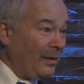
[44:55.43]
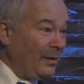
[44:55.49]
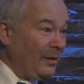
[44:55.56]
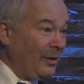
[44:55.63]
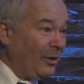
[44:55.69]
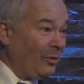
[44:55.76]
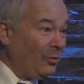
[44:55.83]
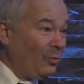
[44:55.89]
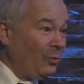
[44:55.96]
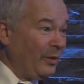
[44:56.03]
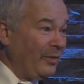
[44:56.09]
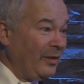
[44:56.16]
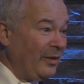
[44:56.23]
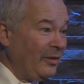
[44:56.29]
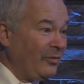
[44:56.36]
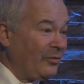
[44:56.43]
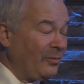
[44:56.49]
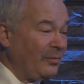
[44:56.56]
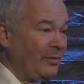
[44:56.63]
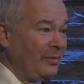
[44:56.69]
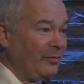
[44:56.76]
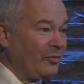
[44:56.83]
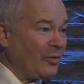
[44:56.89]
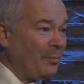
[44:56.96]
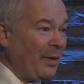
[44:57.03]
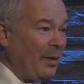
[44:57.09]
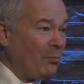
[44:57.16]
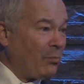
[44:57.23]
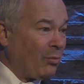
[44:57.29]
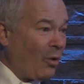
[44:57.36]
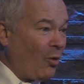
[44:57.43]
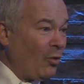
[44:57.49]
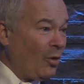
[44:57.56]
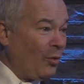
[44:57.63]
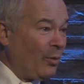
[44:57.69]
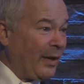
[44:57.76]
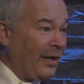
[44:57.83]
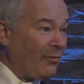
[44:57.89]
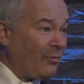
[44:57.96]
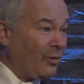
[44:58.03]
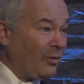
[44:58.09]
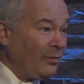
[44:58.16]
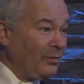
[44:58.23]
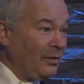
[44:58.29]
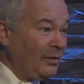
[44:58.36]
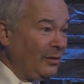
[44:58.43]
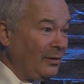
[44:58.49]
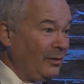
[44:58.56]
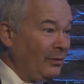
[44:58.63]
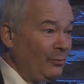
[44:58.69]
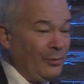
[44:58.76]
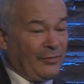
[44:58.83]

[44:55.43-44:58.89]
When the cement broke or whatever, we